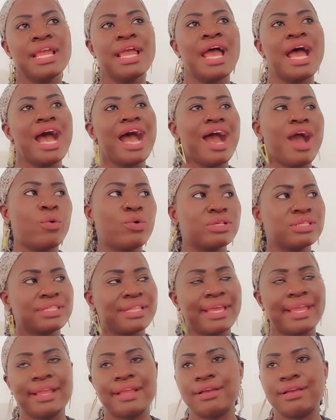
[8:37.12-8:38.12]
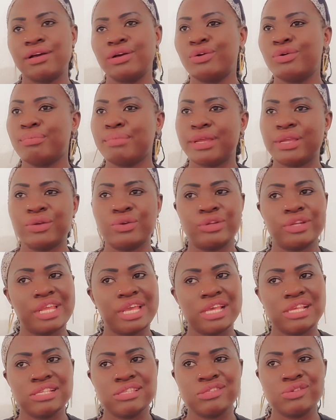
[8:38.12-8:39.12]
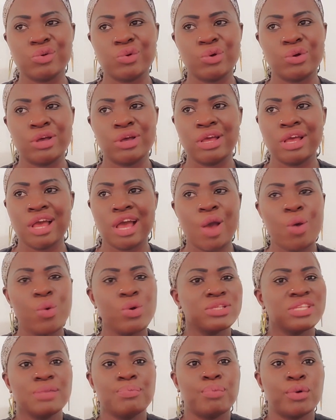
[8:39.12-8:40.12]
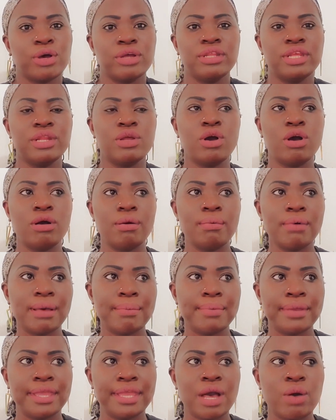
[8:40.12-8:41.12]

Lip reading: I was like, oh my goodness. So I wasn't born in Homa Bay.